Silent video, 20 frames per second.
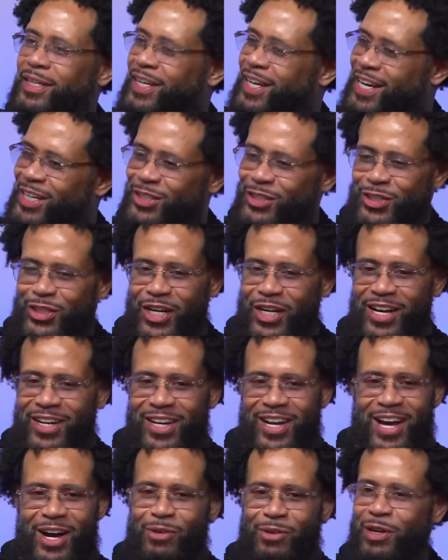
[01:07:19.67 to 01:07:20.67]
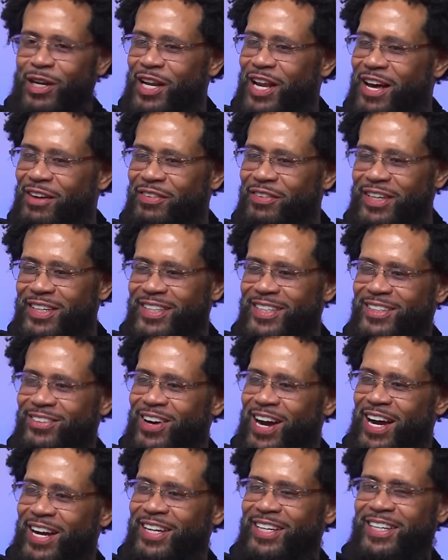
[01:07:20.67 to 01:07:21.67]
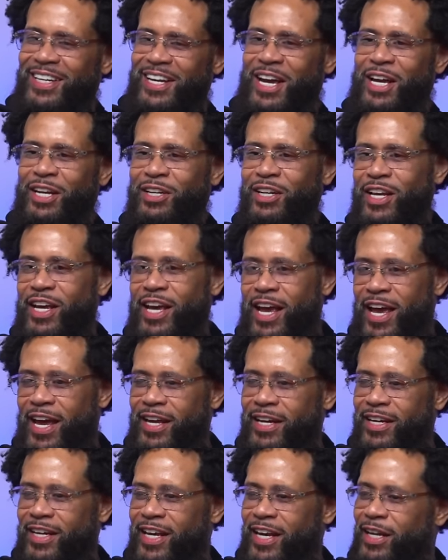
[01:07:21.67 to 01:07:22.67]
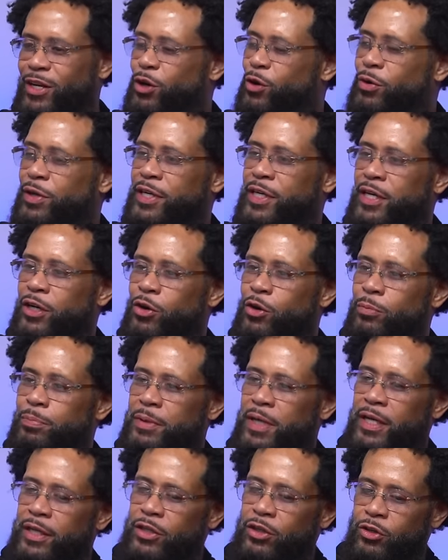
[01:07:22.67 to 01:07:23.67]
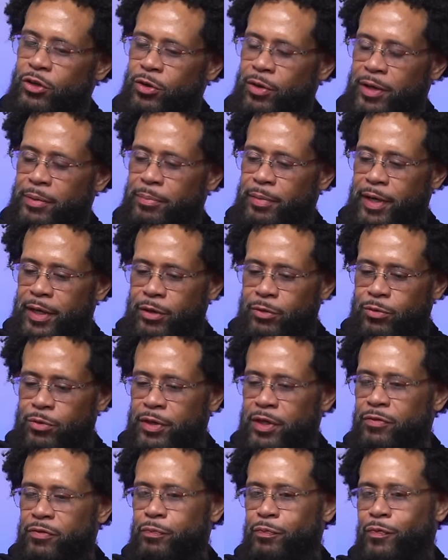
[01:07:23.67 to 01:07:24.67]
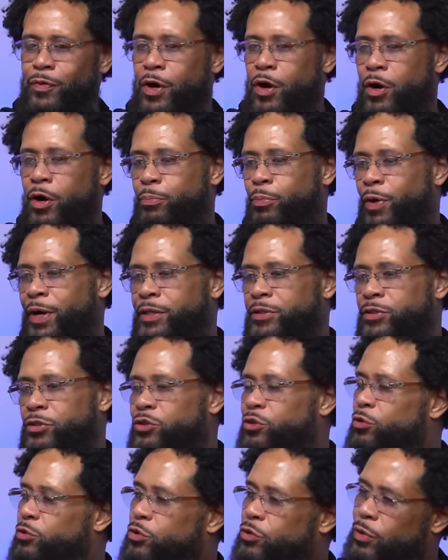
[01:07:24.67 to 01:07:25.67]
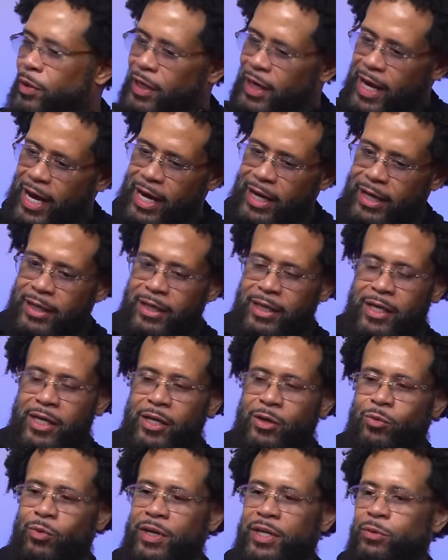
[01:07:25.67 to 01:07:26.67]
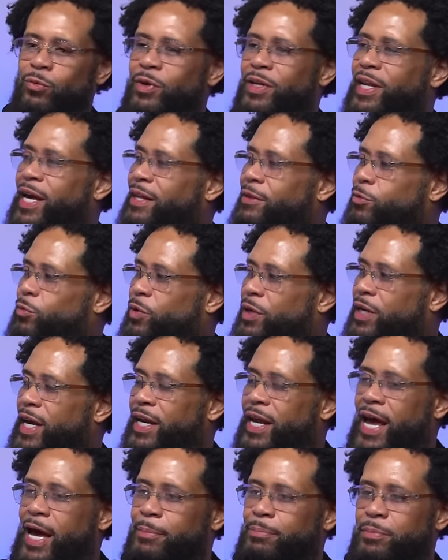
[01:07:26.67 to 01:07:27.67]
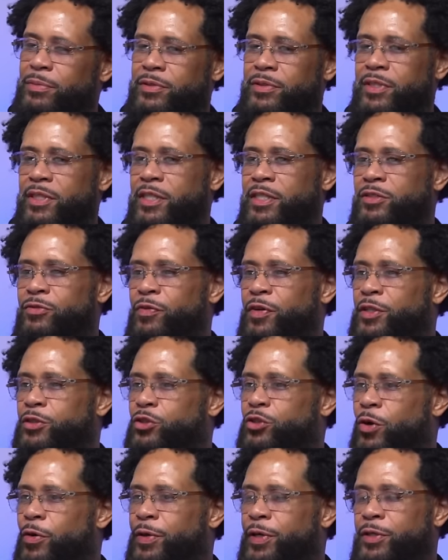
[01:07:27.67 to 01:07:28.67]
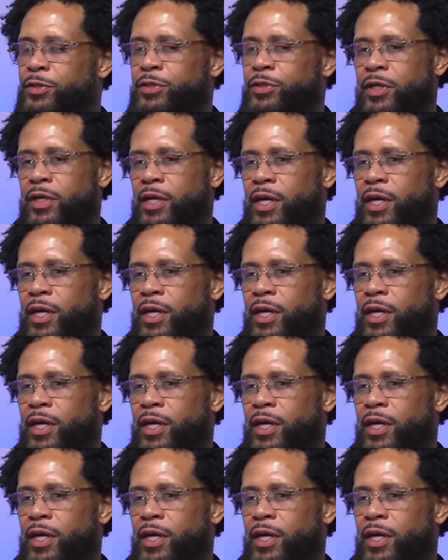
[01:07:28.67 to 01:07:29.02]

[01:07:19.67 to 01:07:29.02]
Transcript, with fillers: Inshallah, I will love it. Right, and and and only can hope that you know what I mean. He will give all praises due to Allah yeah. when when that when that happens and he's victorious.